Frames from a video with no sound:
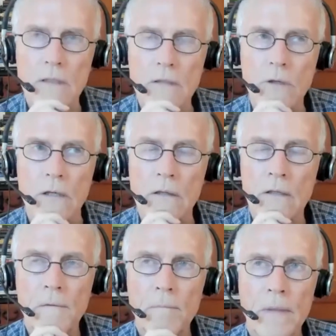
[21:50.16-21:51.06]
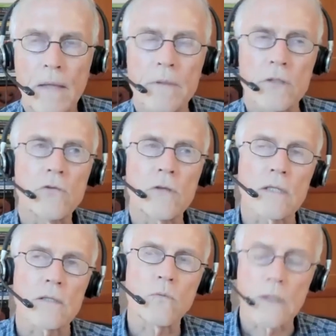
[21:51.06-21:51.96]
Well, I mean, two
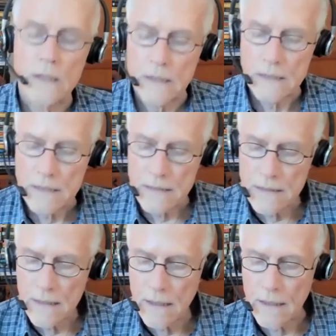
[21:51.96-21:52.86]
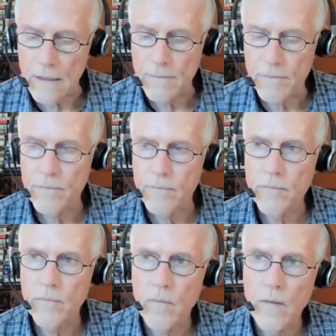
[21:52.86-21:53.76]
things. One is
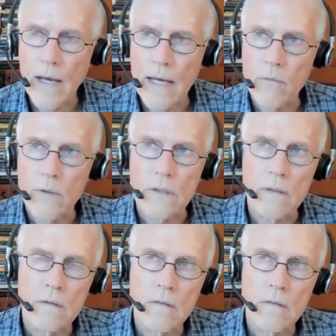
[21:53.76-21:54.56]
I would